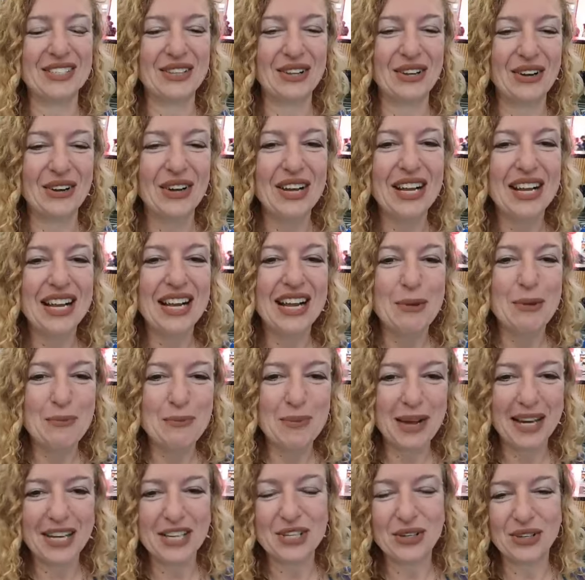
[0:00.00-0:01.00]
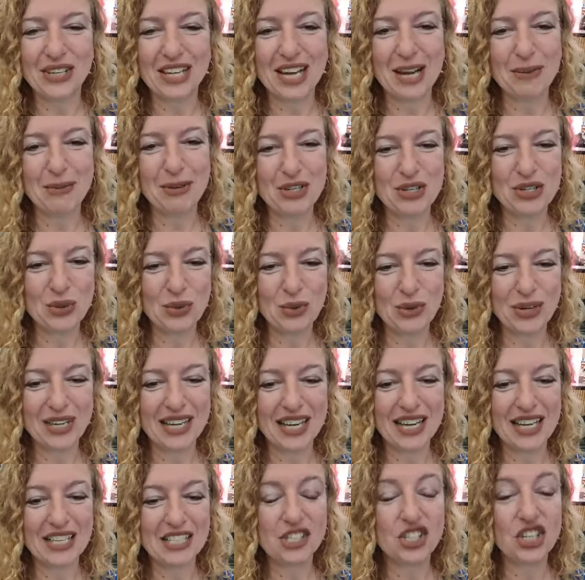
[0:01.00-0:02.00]
So make sure you come and join
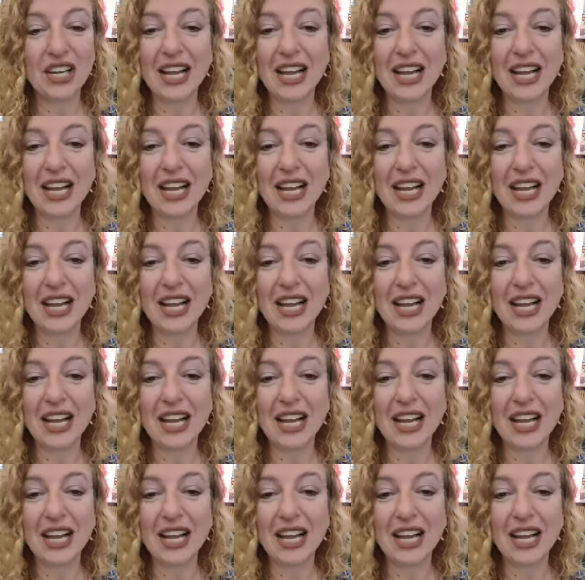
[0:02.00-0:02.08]
us.